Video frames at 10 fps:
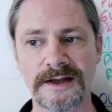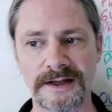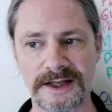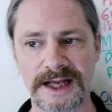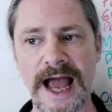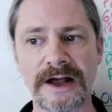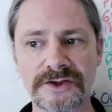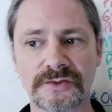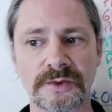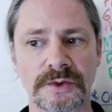the
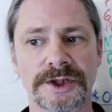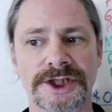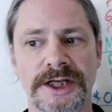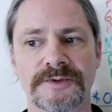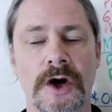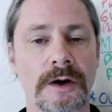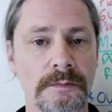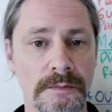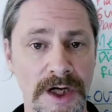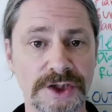house rulerships are
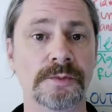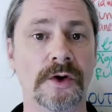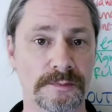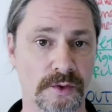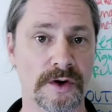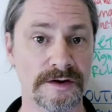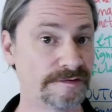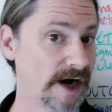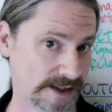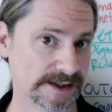much more important,
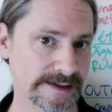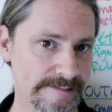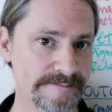frankly.